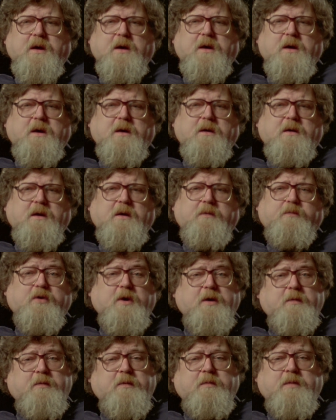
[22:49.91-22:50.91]
I
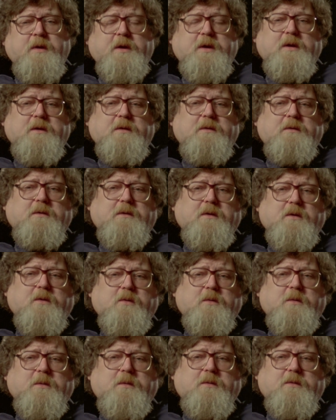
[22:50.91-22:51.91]
probably
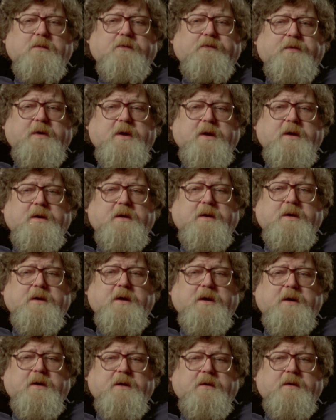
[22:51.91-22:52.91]
find it
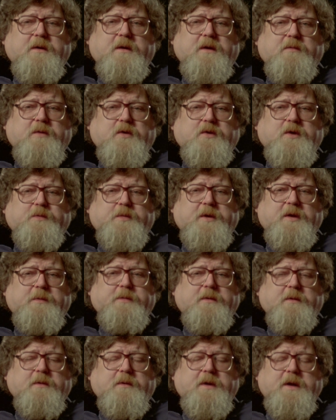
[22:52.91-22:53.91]
harder than most
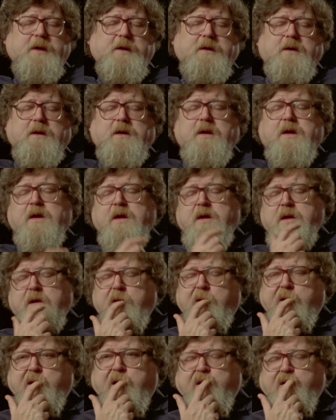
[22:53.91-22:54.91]
people, and
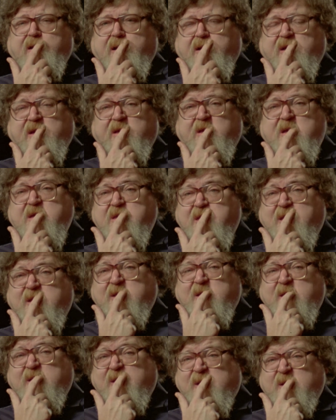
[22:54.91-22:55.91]
I think
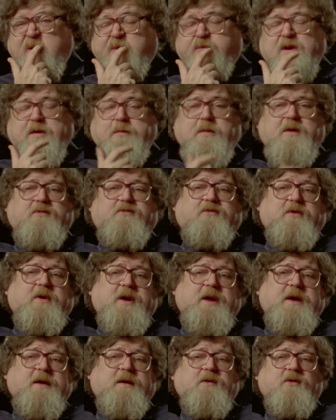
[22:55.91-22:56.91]
that it's probably a
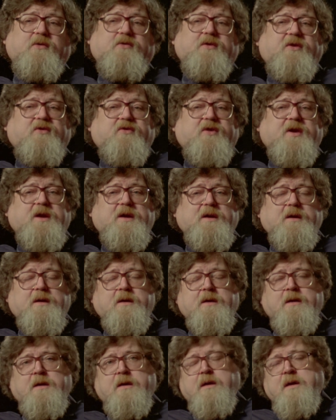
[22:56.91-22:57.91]
very healthy thing
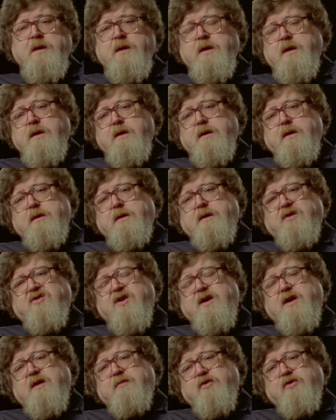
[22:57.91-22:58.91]
to
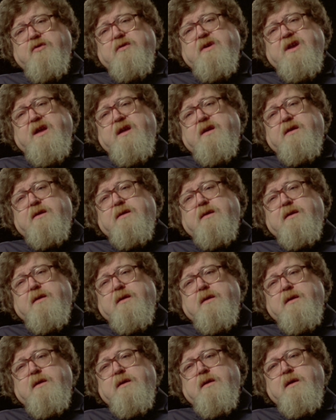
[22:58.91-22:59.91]
think about death.
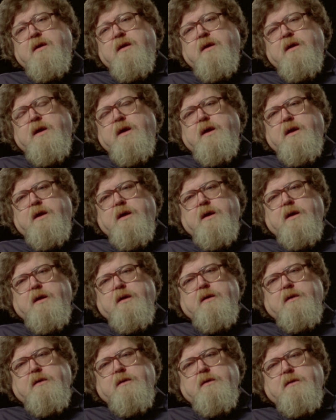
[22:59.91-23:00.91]

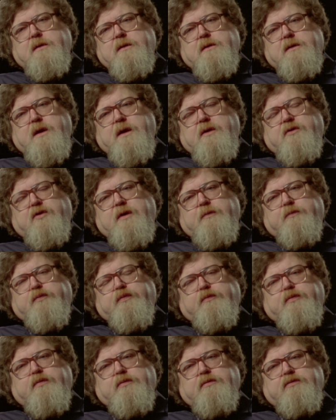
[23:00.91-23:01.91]
I think
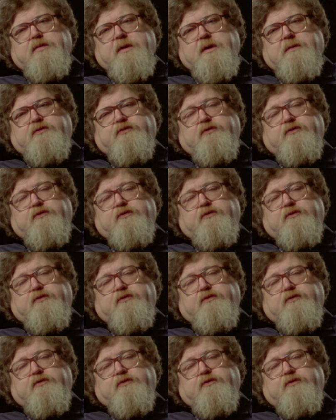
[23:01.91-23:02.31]
that